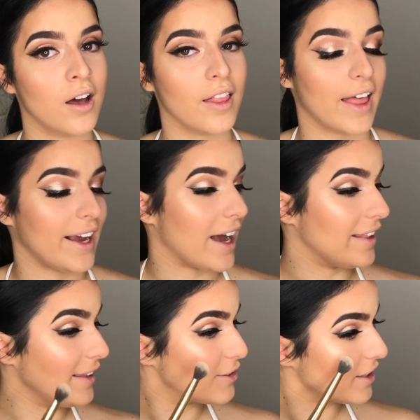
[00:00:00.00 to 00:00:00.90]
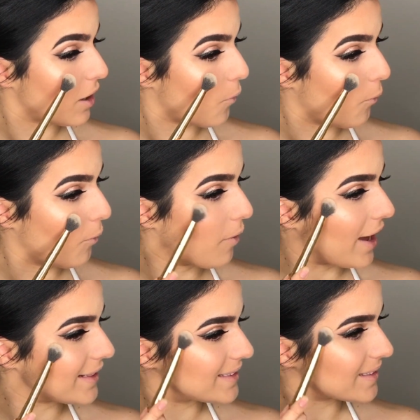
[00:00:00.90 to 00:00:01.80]
Like, I literally,
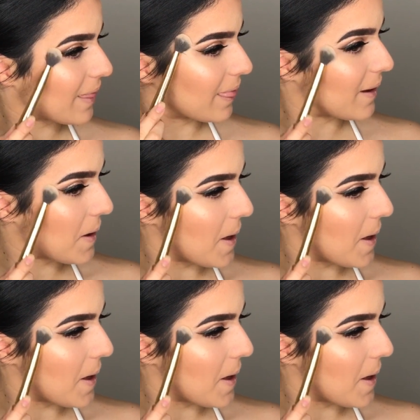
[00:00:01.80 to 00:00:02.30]
what the